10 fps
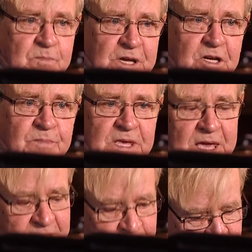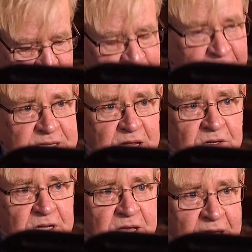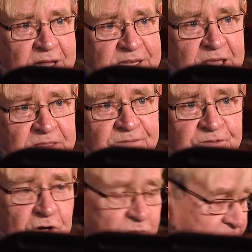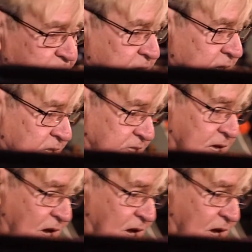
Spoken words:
pick up the ink, bring it back down, and ink the form up. The